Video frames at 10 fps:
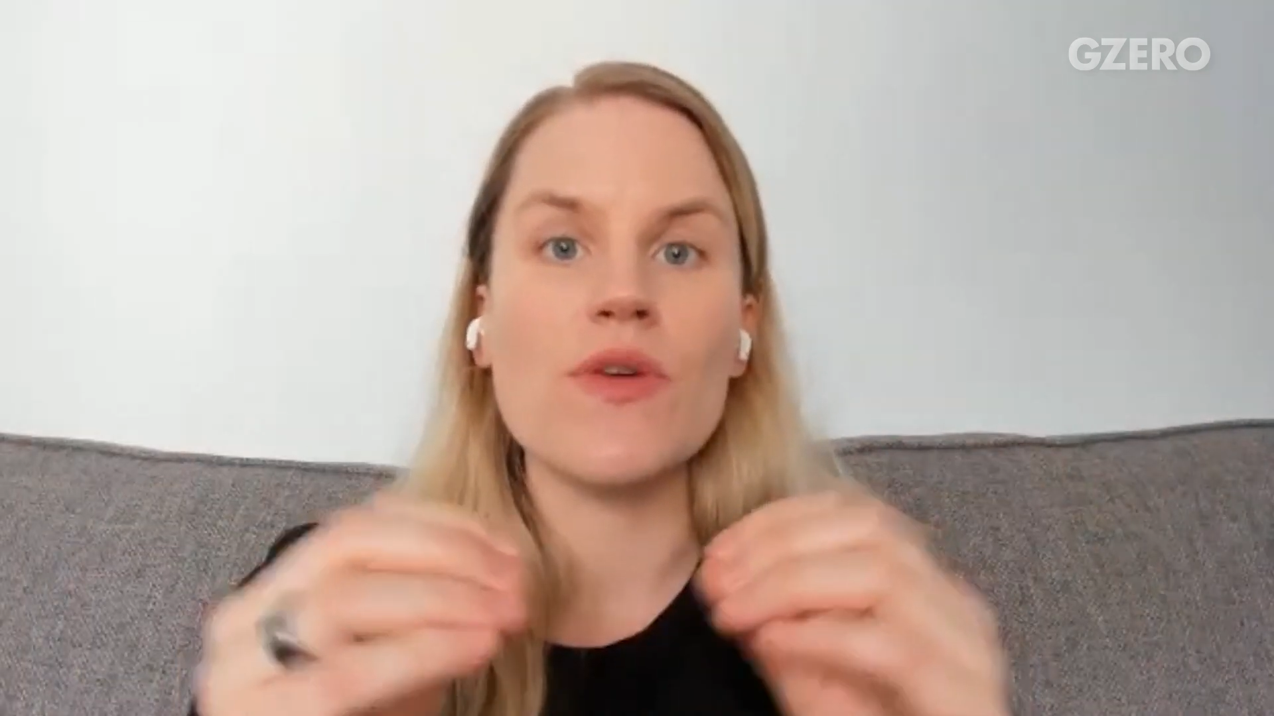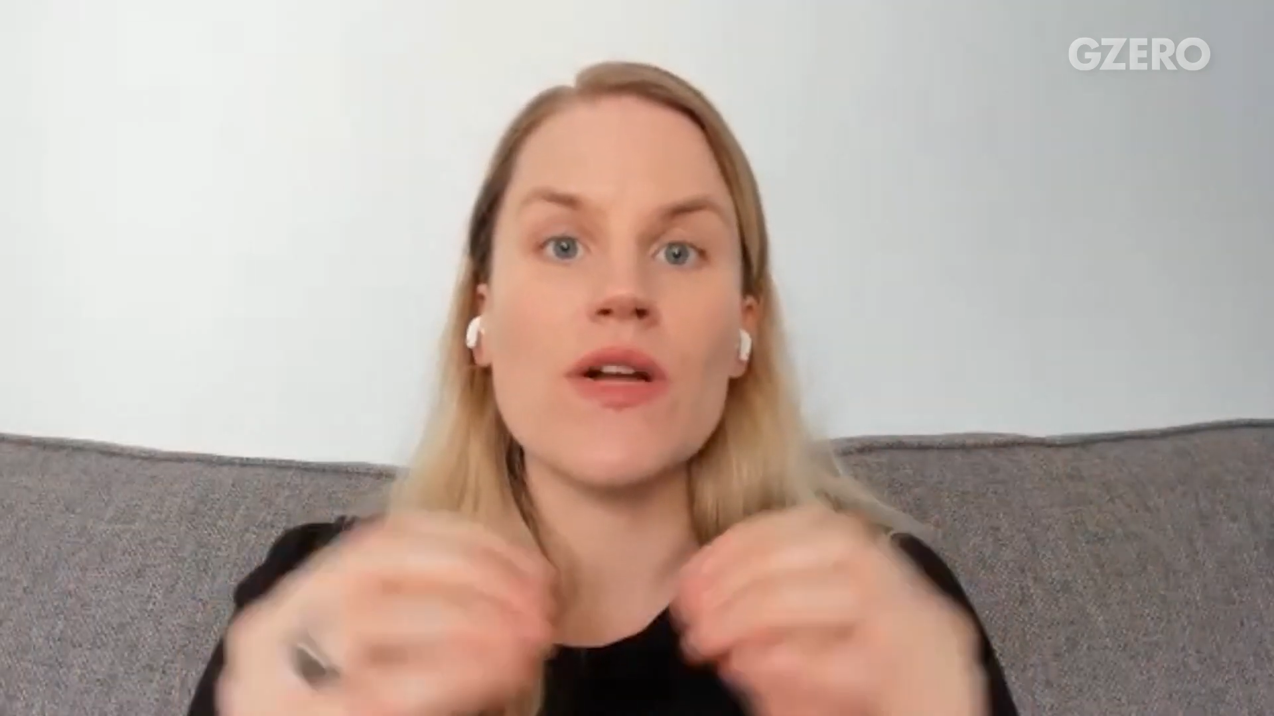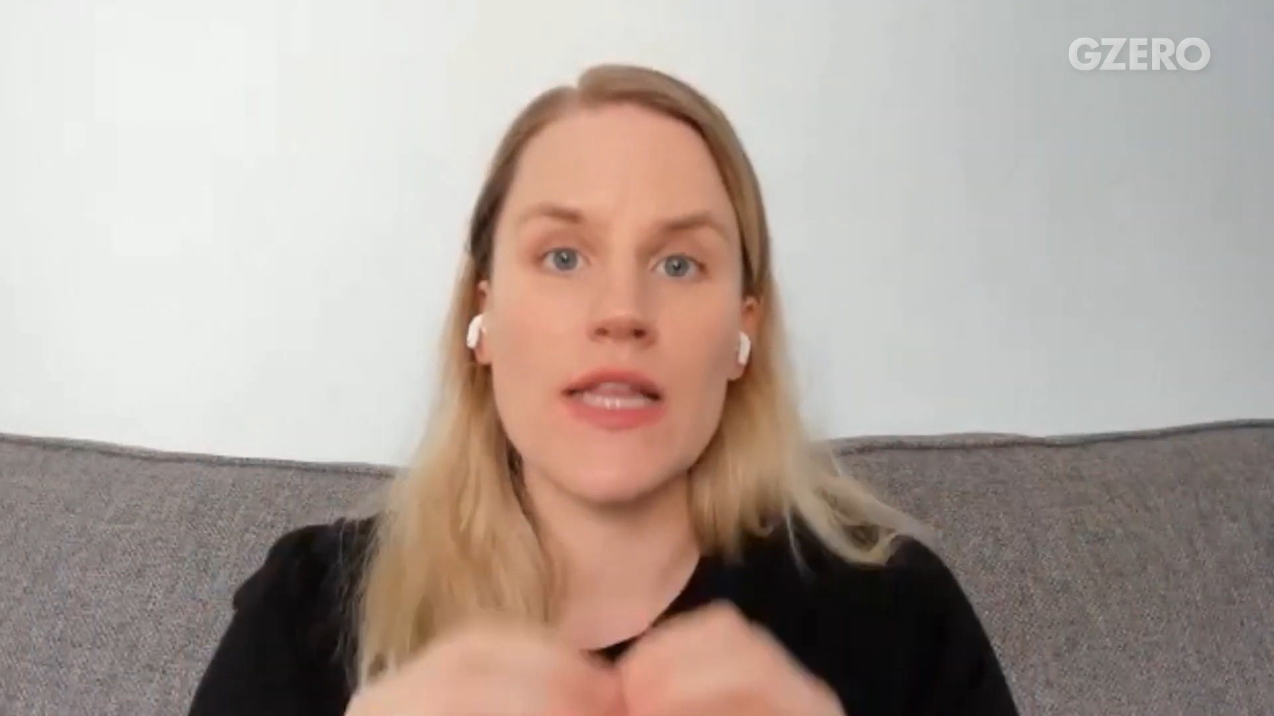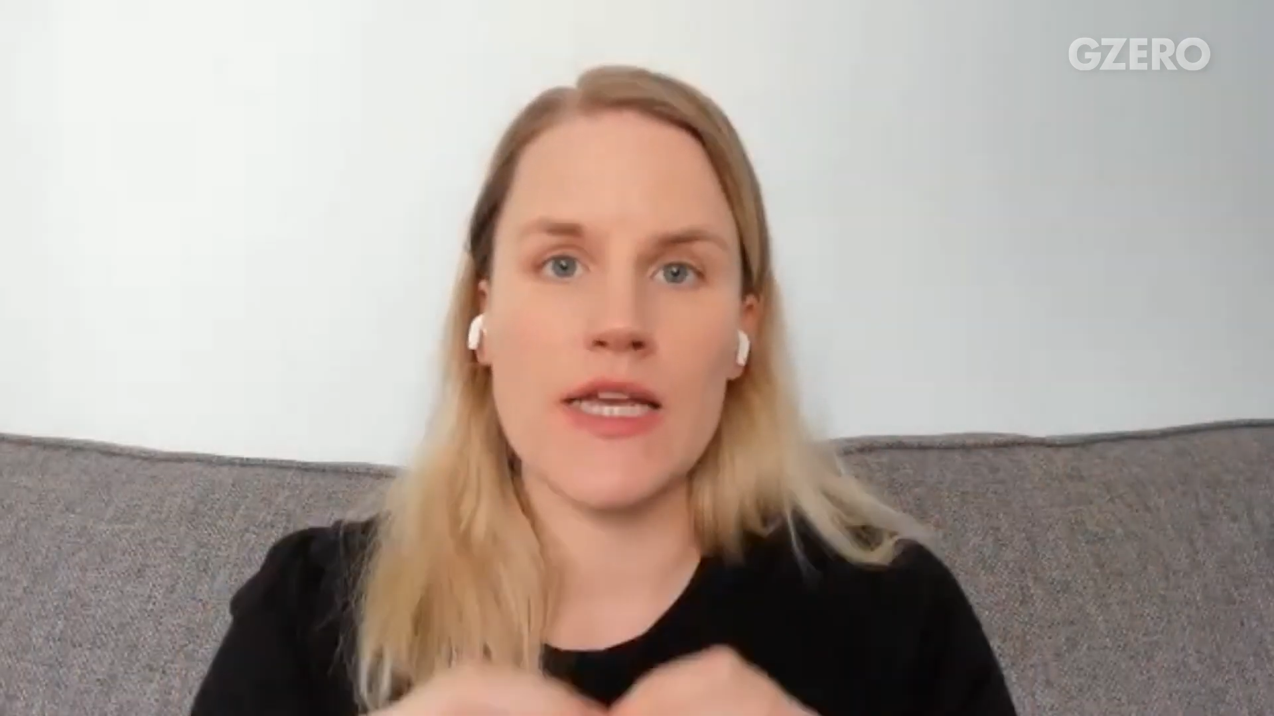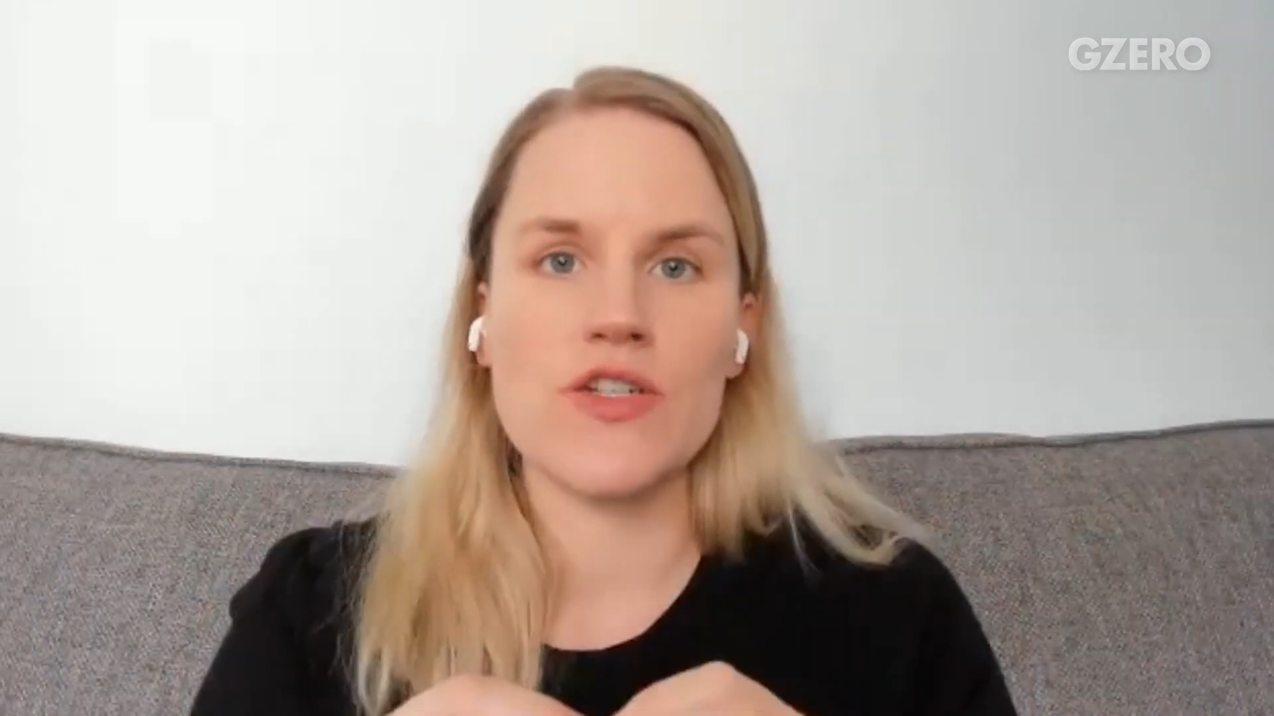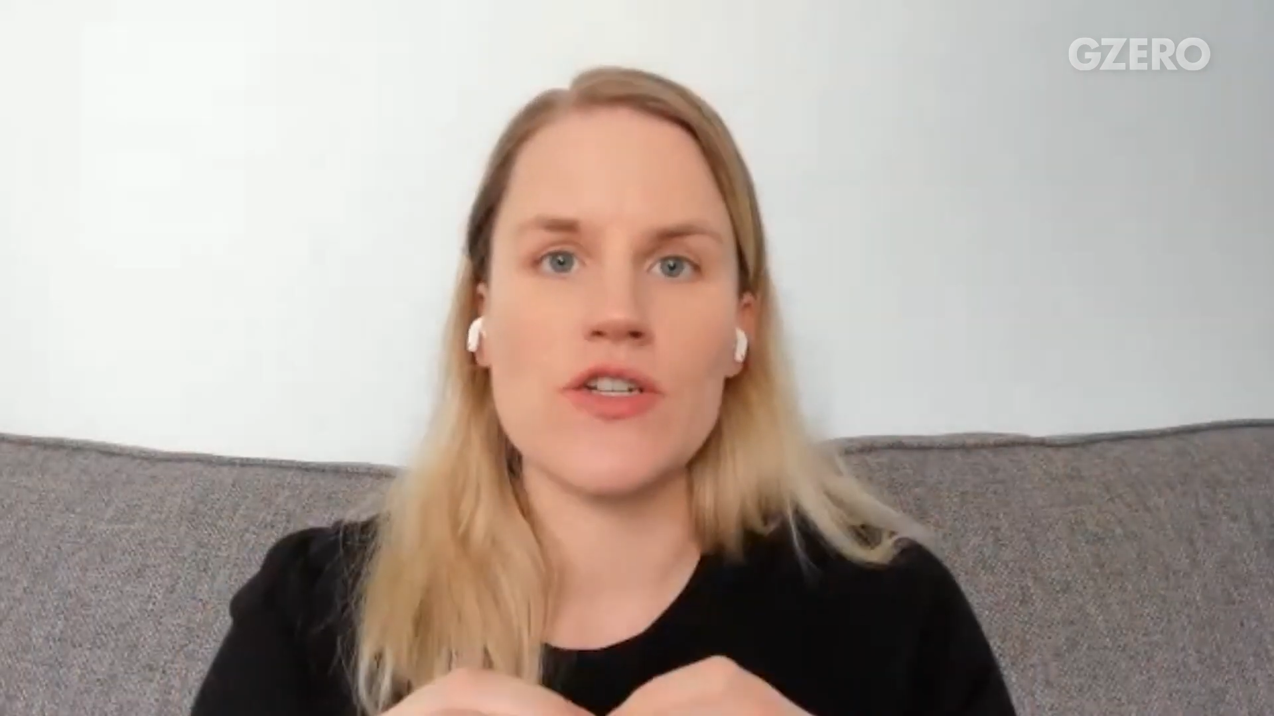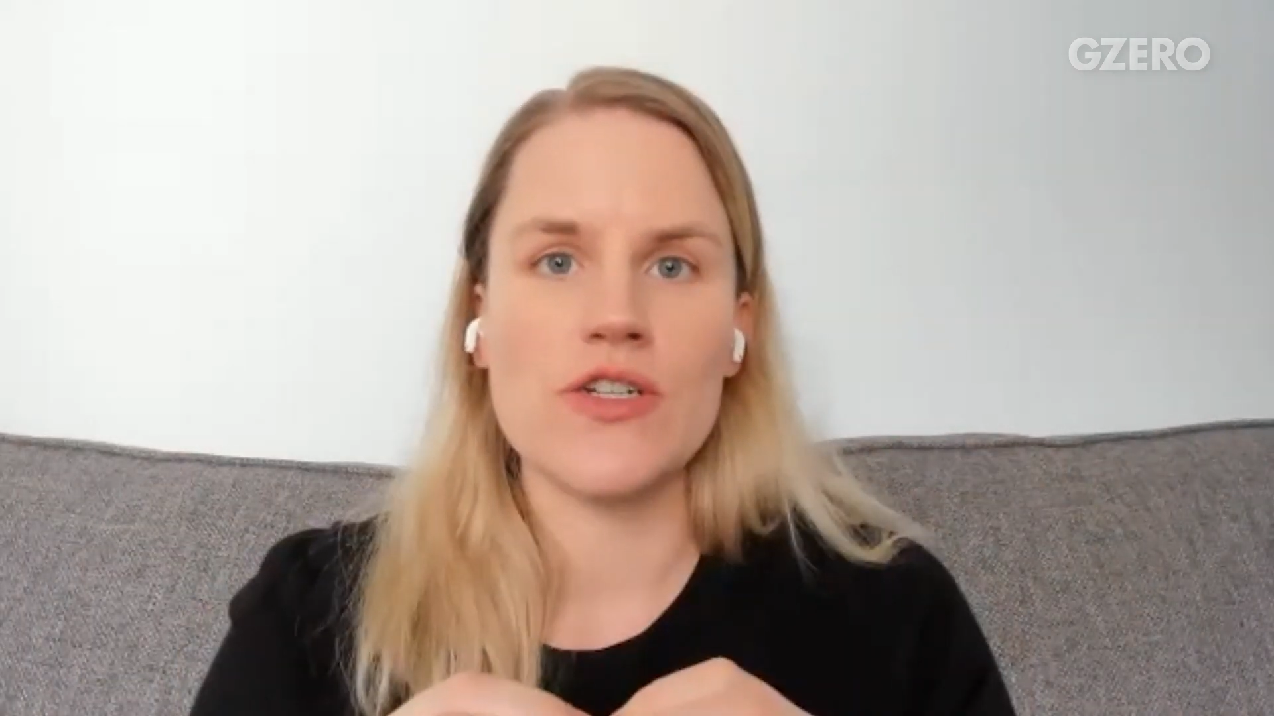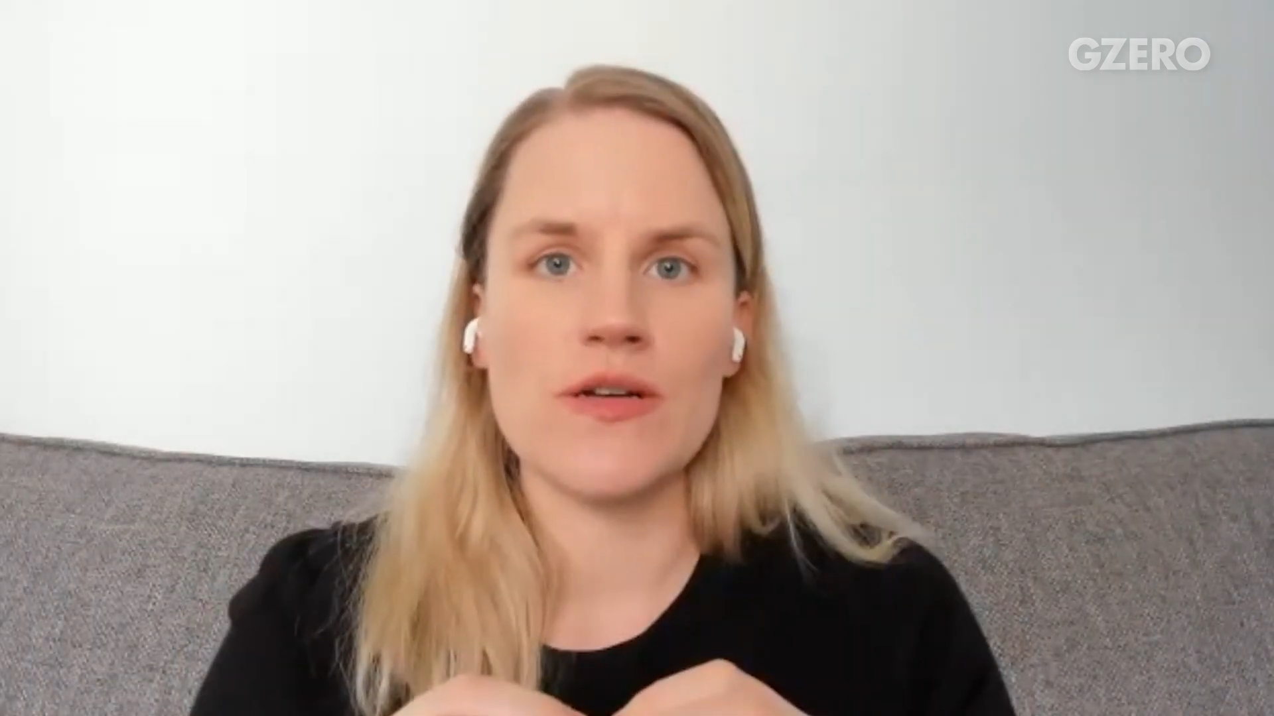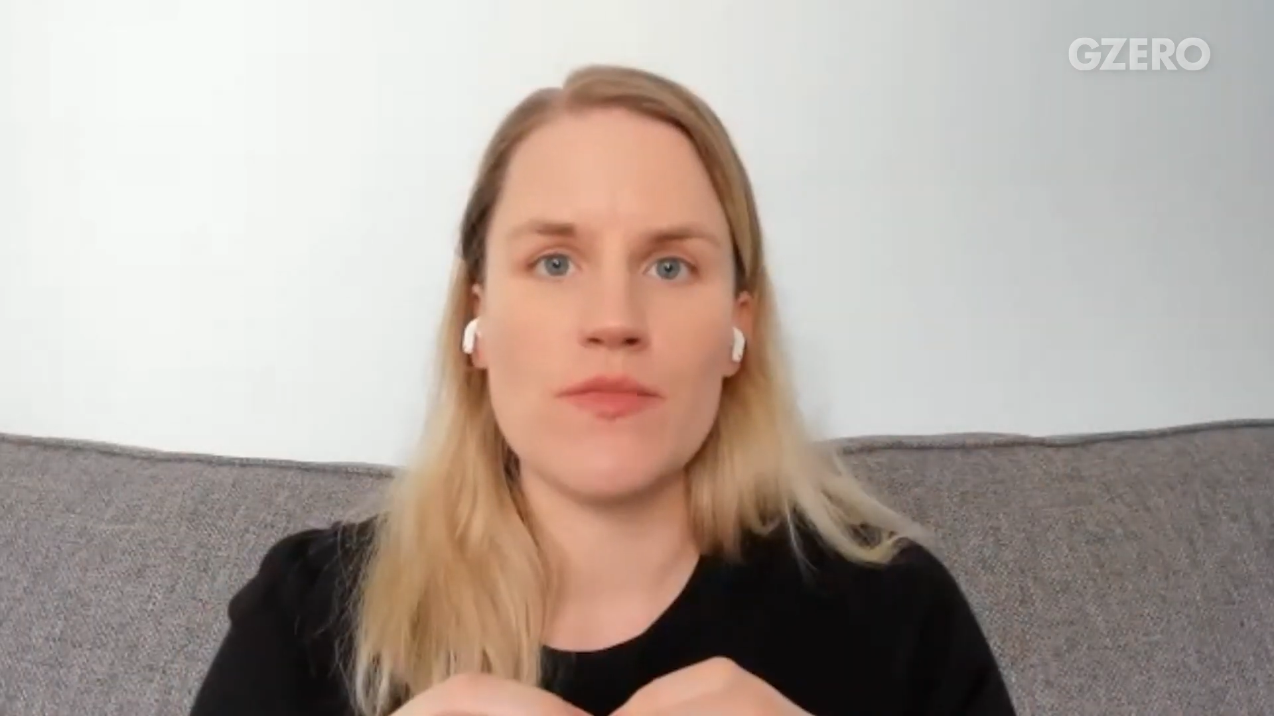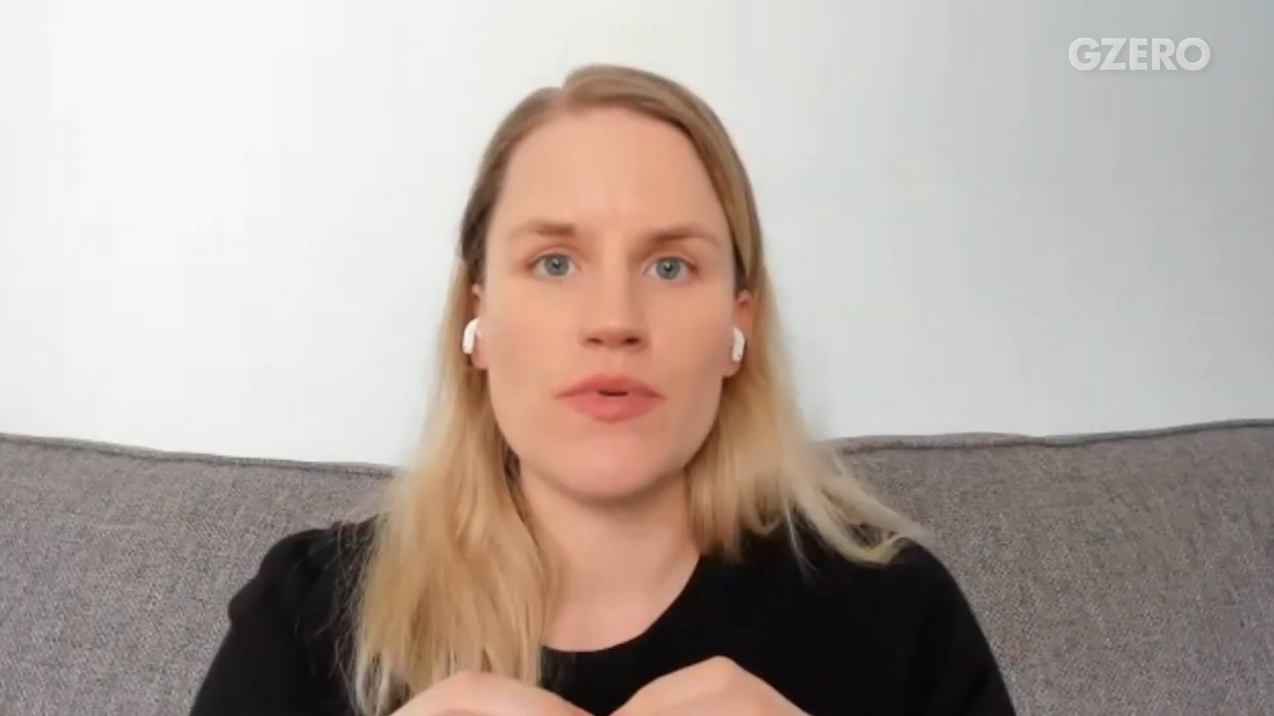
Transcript: relationship.